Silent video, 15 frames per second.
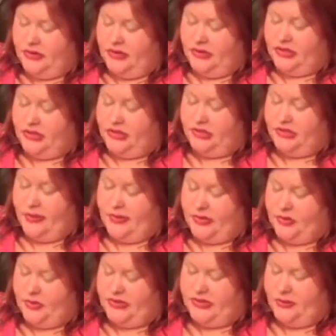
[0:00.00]
She looked up
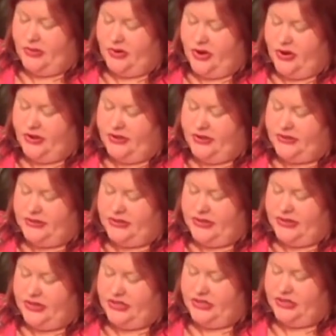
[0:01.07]
into a deeper darkness,
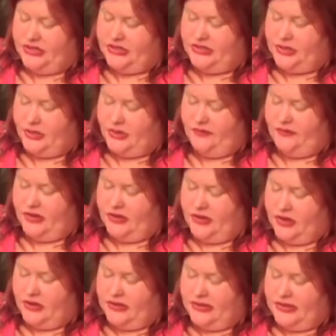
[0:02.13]
and as she did so her feet
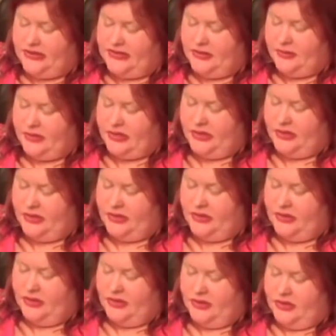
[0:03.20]
knocked against something.
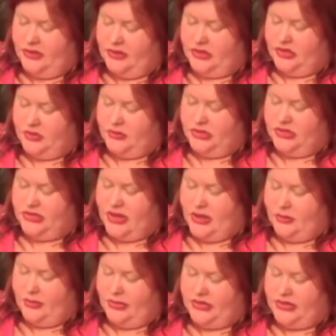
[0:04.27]
She reached
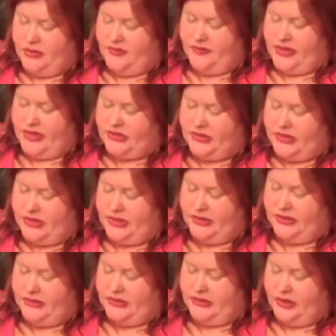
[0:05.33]
down, picked up a flashlight, and
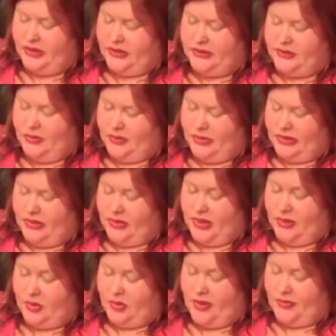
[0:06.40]
clicked it on, sweeping the
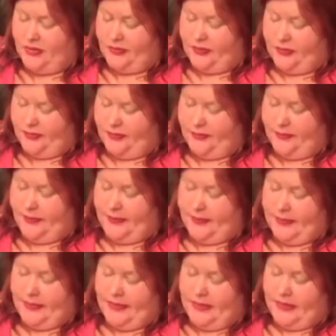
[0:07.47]
beam around the room.
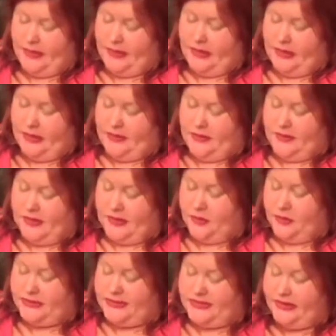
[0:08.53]
The theater
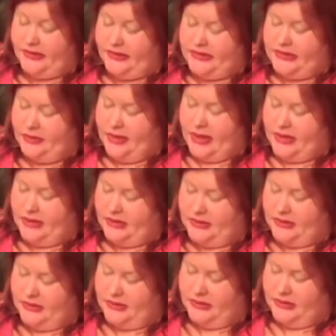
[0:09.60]
was derelict and abandoned.